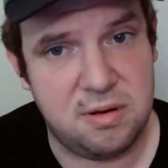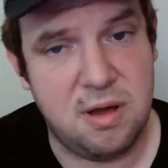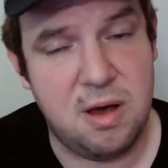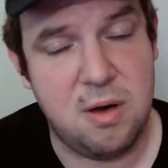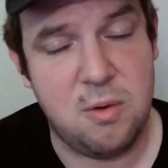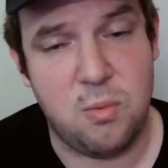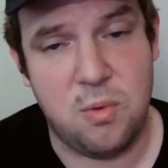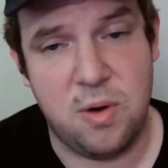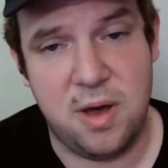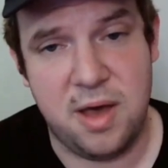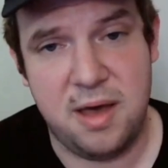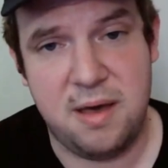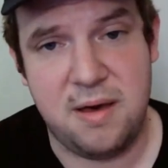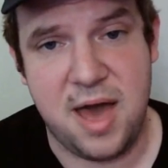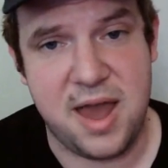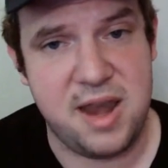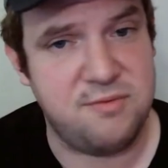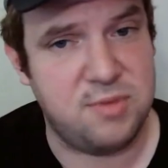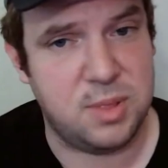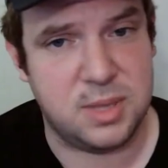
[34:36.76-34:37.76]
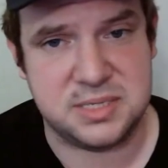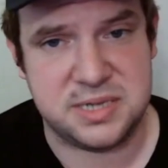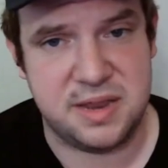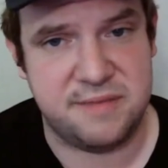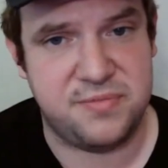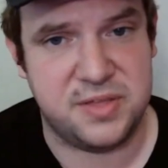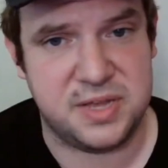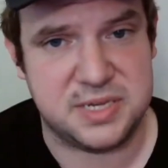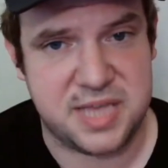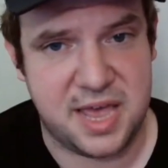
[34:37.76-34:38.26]
Oh, wow. I didn't realize
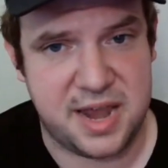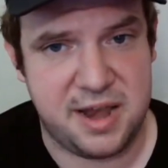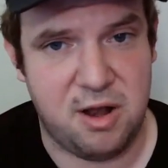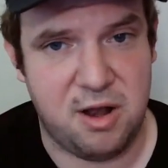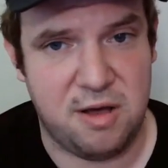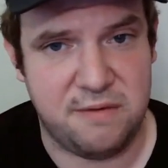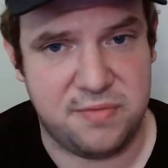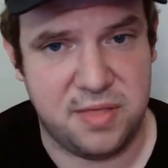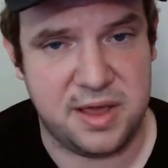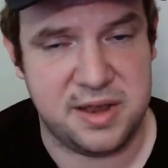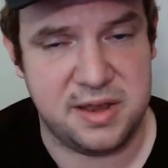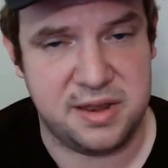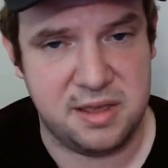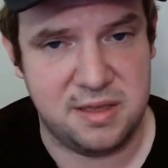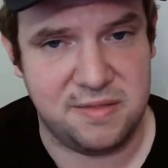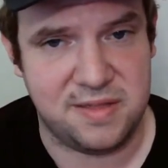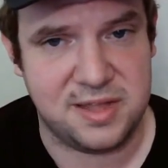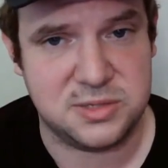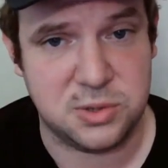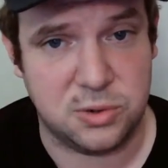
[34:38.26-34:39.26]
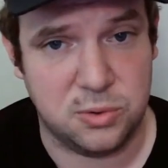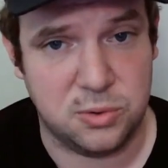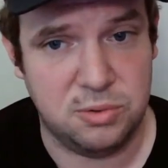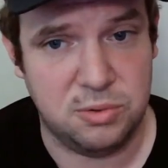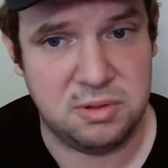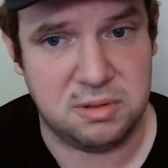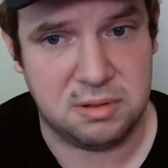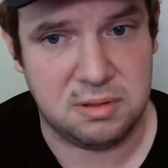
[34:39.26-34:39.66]
Netflix had an offline deal. That's cool.